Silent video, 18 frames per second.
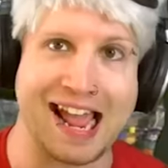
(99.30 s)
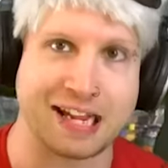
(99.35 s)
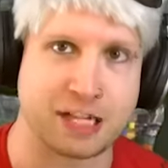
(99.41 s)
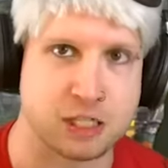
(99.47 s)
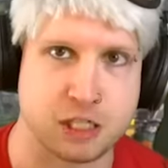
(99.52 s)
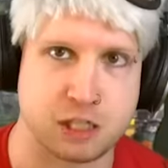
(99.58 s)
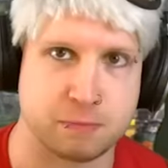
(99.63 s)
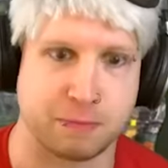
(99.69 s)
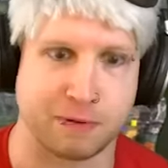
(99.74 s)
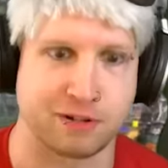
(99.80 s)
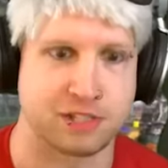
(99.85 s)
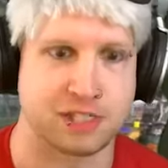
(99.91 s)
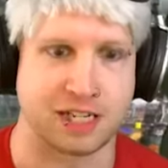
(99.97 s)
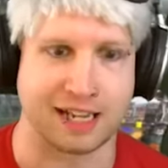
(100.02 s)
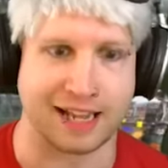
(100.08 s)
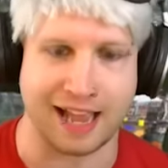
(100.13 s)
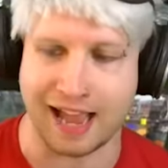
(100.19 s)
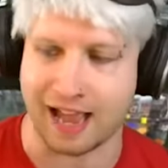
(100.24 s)

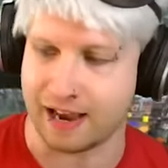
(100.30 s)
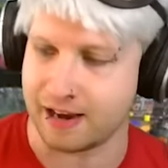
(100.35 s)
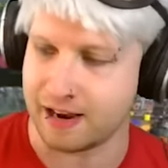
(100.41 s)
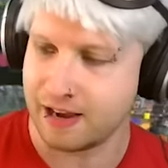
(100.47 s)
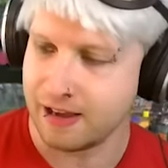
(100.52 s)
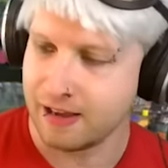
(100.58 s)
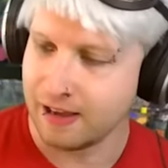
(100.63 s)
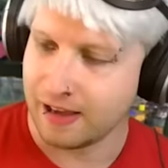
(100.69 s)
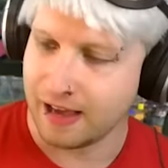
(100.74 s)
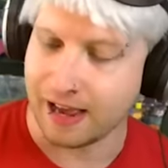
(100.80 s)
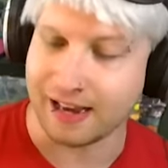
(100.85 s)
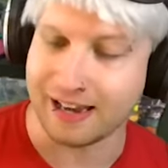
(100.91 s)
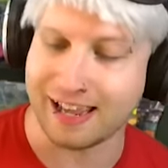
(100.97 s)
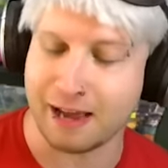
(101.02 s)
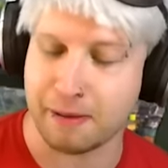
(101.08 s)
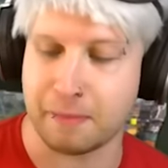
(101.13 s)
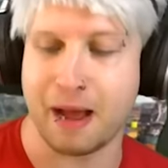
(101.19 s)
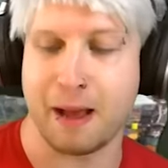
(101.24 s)
experts again and
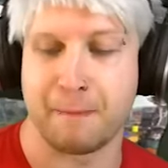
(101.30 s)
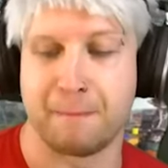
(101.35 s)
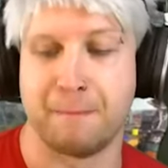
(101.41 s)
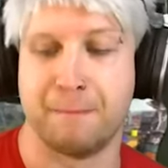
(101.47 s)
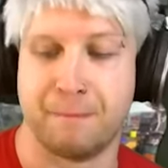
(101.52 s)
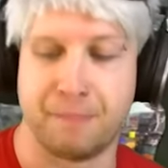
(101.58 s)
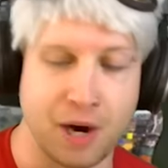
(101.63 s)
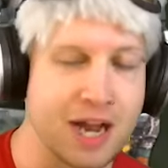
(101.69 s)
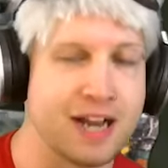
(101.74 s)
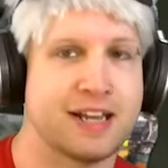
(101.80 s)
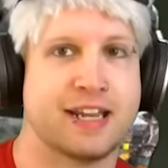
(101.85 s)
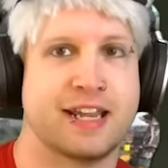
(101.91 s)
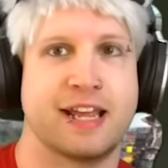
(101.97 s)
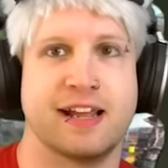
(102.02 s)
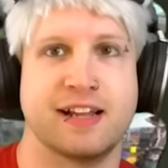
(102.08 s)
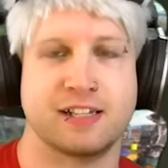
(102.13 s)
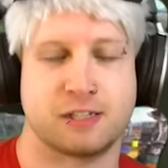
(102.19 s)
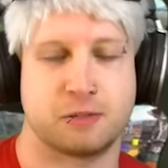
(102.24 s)
get my butt
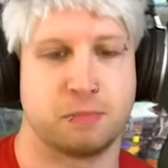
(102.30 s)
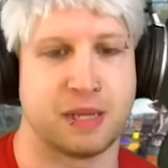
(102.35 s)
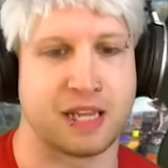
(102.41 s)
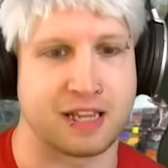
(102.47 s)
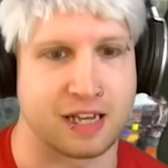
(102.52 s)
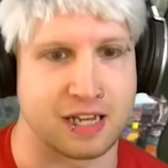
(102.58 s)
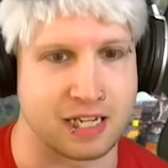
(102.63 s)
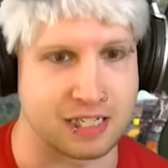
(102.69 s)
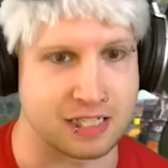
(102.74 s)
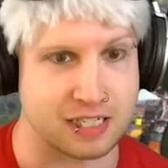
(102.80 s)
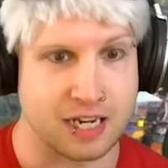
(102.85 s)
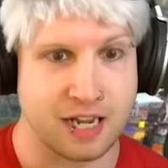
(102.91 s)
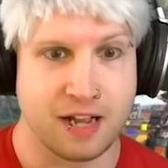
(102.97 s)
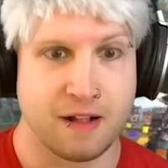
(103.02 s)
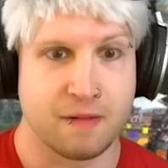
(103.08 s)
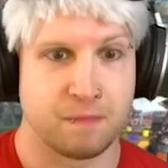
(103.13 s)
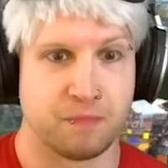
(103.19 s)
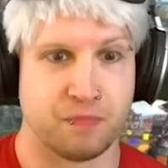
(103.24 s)
kicked because
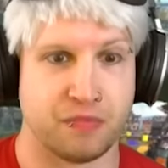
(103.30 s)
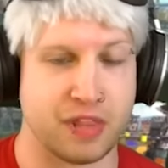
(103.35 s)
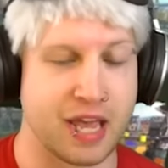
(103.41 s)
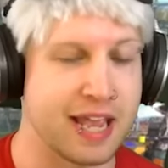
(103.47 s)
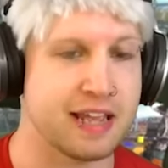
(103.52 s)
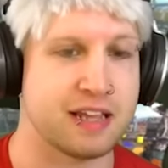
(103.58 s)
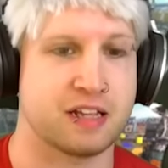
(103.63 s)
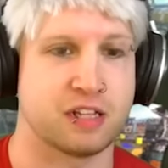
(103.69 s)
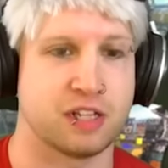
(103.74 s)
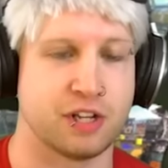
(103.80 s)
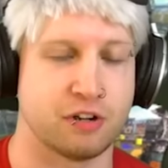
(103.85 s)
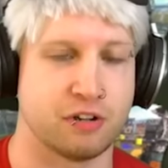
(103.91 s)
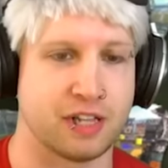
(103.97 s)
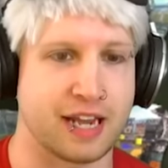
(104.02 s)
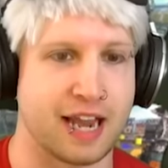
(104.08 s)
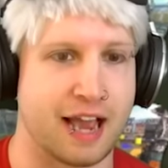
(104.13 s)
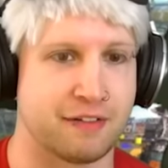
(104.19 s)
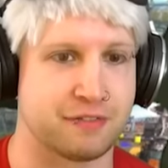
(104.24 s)
they
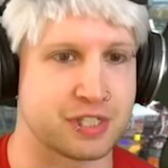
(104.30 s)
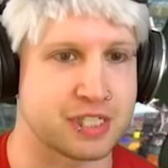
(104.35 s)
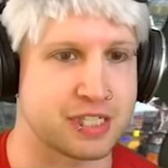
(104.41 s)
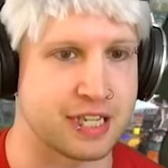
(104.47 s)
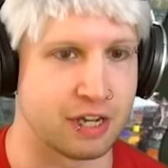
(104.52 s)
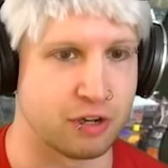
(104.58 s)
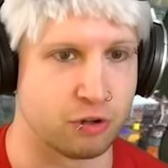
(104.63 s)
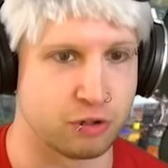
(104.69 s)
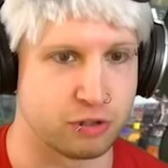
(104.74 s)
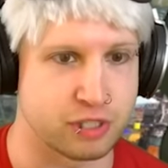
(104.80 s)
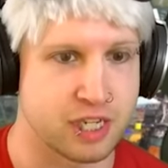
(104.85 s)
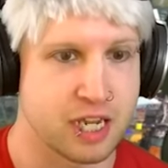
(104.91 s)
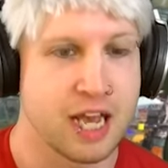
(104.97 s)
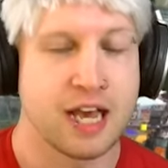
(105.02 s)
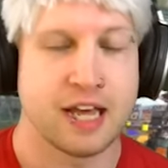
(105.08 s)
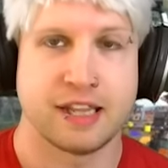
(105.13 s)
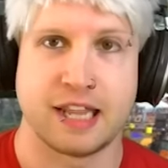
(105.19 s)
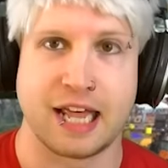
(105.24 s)
clearly have skills
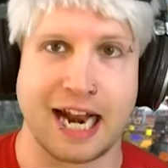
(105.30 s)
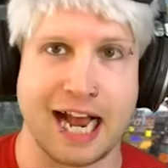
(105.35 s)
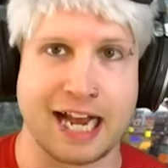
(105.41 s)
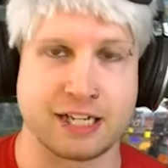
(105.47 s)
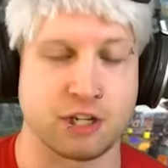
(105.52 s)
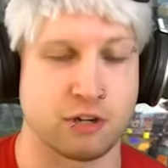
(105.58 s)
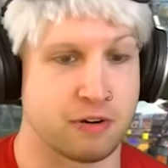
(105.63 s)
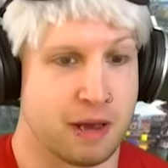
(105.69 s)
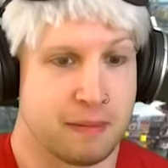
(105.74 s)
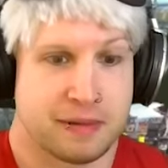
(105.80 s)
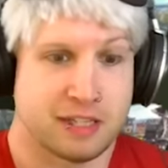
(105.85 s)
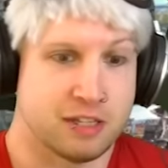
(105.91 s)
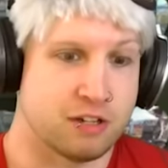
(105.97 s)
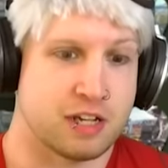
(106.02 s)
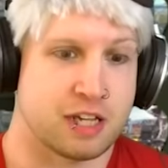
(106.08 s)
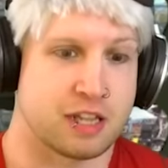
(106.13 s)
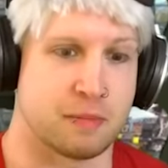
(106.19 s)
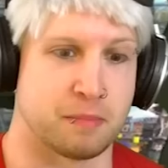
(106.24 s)
that I don't. I mean,
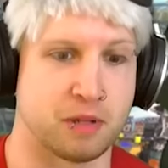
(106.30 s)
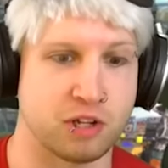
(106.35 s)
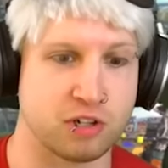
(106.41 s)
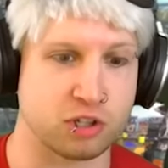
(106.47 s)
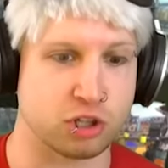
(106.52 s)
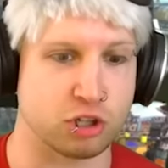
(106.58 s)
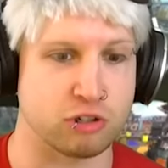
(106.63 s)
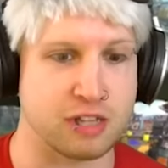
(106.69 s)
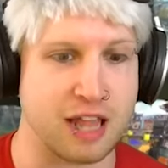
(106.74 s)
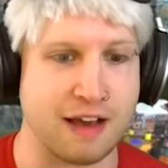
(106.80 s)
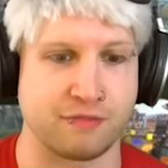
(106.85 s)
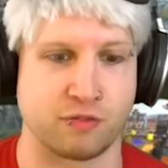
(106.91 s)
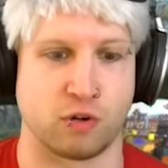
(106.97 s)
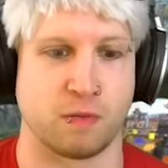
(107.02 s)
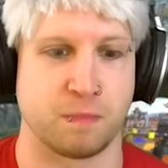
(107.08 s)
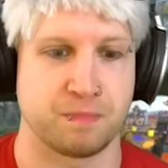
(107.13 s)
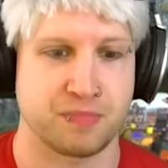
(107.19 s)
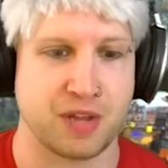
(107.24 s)
look at them. Look at their
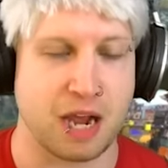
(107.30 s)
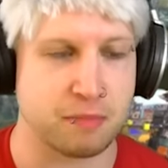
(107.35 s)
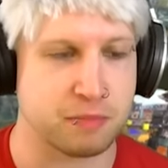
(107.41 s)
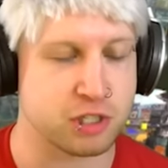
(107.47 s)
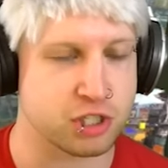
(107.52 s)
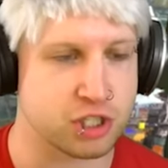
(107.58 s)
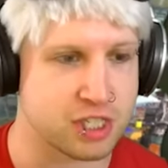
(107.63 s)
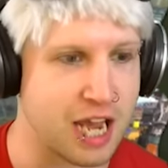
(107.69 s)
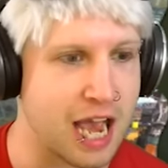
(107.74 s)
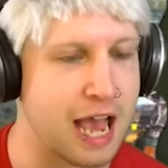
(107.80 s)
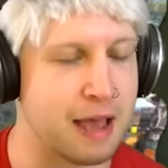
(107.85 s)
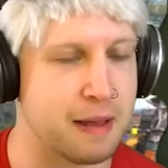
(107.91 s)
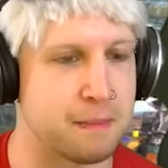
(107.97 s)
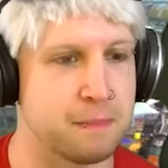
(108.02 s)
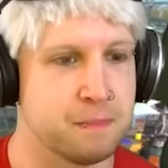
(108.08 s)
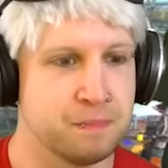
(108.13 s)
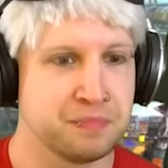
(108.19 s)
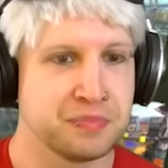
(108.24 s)
level. How much
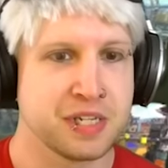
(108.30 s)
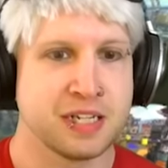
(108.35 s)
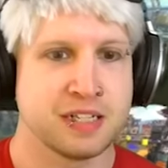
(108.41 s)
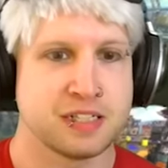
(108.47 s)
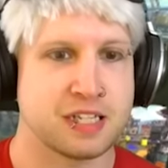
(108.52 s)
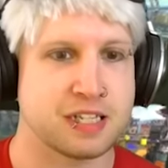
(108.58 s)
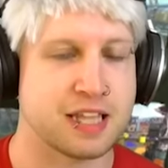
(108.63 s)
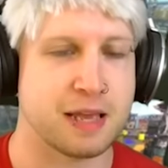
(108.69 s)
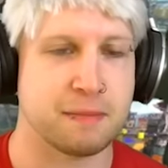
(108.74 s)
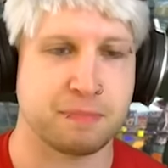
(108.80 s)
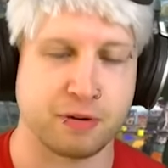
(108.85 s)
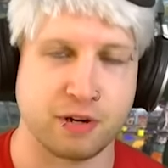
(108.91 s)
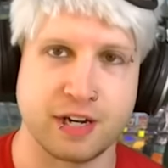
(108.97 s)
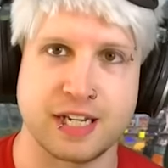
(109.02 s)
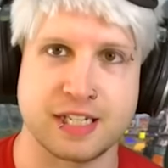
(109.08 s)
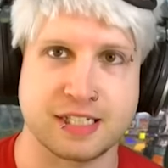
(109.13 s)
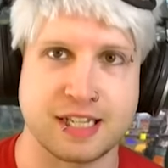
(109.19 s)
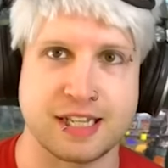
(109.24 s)
time did they
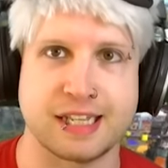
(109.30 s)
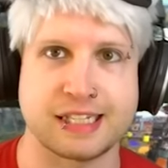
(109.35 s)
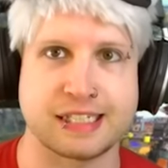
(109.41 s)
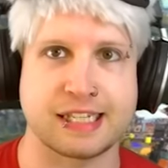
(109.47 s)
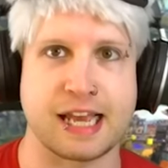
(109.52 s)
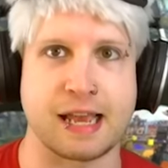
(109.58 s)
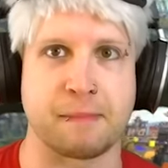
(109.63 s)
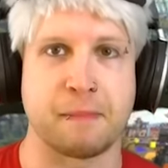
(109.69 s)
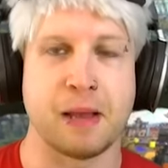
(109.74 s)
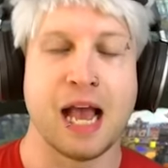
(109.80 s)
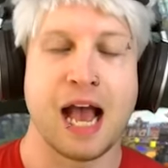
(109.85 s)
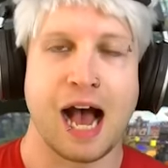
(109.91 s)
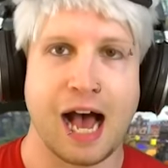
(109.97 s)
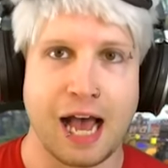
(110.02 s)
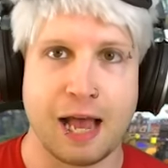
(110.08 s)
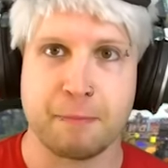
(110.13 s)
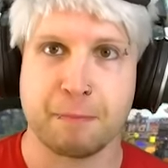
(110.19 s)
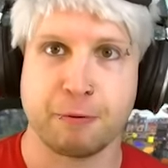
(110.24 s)
put into this game?
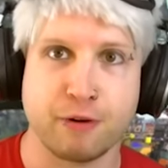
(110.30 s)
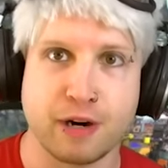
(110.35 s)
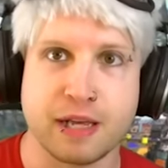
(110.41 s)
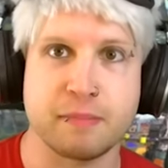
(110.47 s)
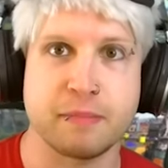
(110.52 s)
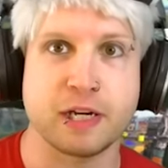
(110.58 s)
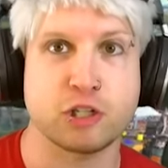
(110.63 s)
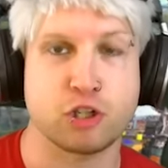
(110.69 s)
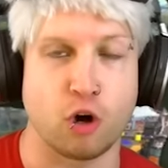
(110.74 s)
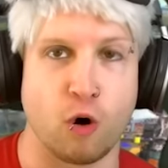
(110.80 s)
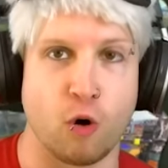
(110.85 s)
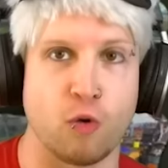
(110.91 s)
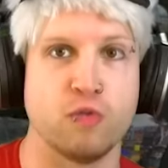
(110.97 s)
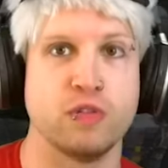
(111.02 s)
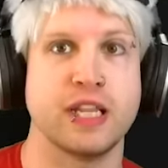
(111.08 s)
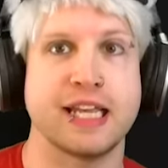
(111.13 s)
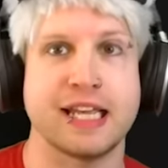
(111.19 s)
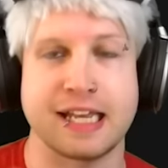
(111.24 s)
I pretty much
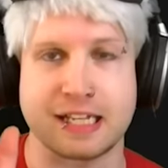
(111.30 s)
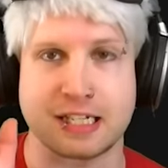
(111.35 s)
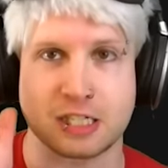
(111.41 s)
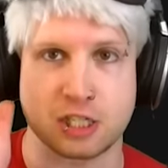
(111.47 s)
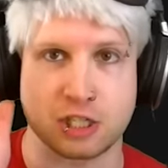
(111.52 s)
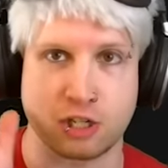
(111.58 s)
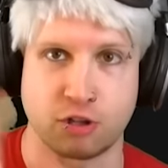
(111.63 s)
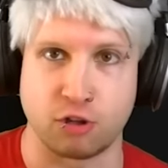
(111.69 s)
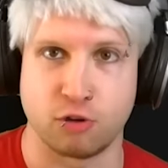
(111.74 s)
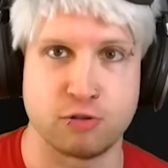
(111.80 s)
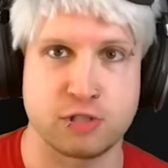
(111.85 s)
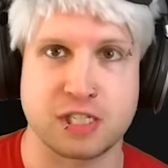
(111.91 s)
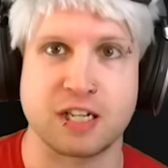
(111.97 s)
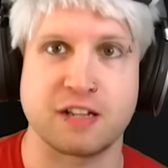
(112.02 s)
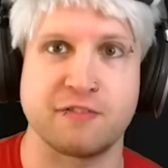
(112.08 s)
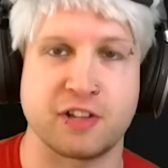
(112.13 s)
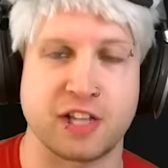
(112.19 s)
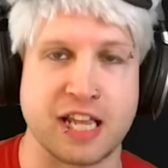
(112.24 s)
only
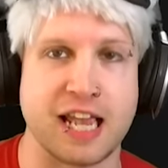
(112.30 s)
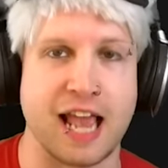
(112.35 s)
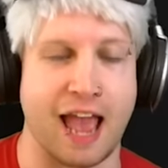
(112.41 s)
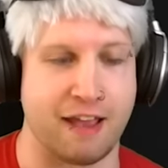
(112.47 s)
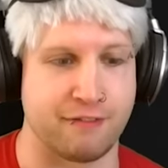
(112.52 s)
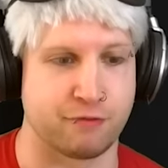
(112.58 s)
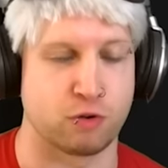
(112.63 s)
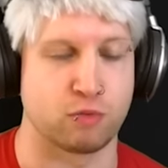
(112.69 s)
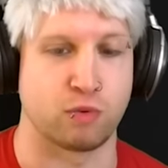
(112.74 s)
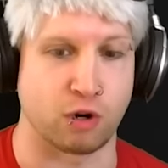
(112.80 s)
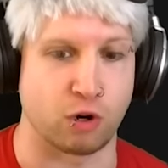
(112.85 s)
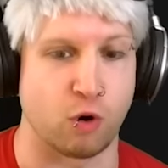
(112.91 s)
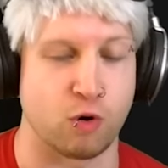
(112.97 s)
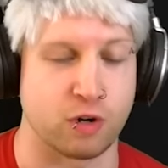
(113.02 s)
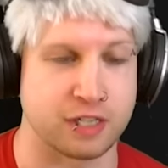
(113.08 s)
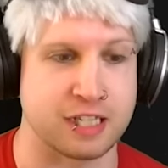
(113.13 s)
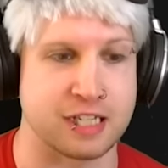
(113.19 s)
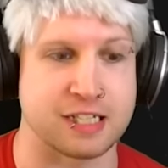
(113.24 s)
exclusively ever
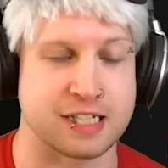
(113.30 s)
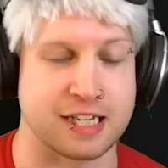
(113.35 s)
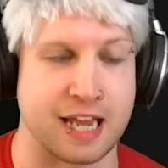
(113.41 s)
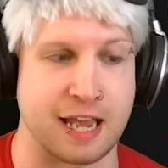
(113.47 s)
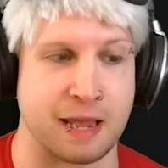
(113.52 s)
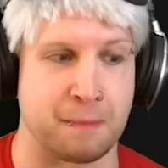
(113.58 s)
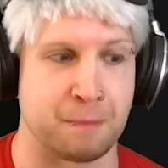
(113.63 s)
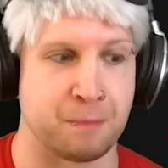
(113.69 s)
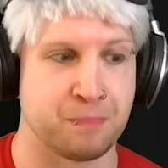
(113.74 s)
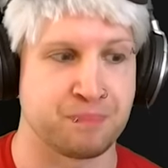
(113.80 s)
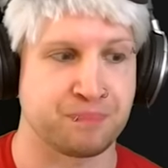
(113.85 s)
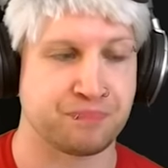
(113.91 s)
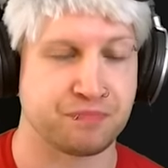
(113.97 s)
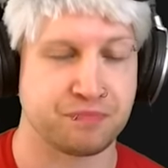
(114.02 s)
record this game,